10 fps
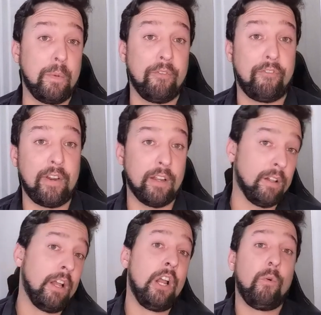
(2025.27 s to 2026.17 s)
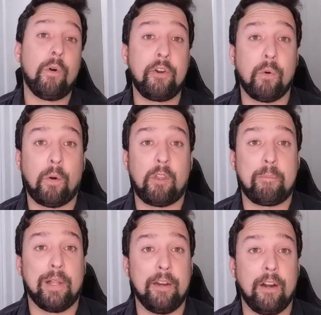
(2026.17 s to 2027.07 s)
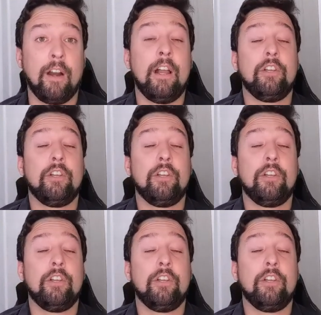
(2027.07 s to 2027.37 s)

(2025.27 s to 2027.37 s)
would feel when you were working with Blender.